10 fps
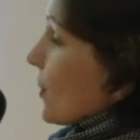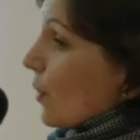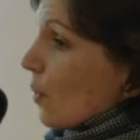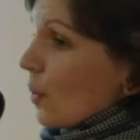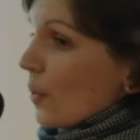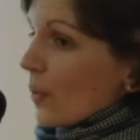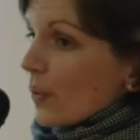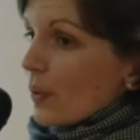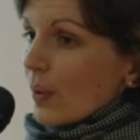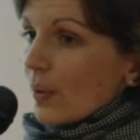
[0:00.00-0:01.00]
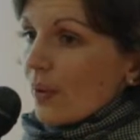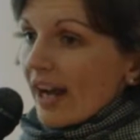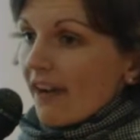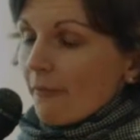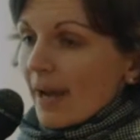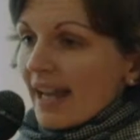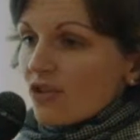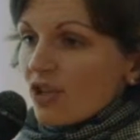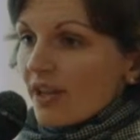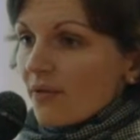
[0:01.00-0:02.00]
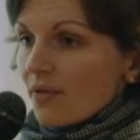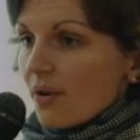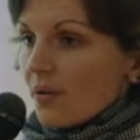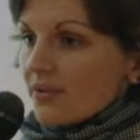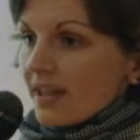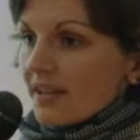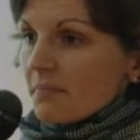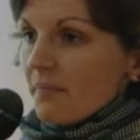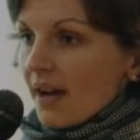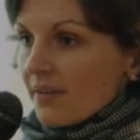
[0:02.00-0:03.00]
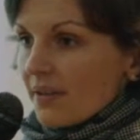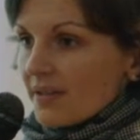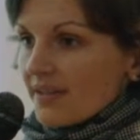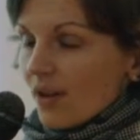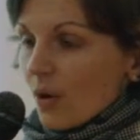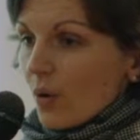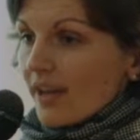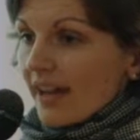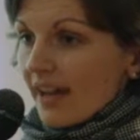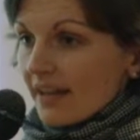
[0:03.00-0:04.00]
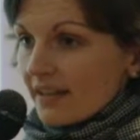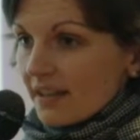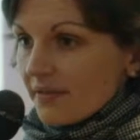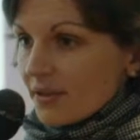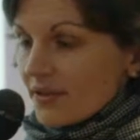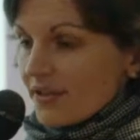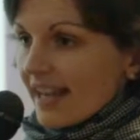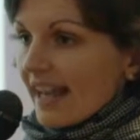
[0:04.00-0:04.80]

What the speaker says: who have major roles as mothers or caregivers,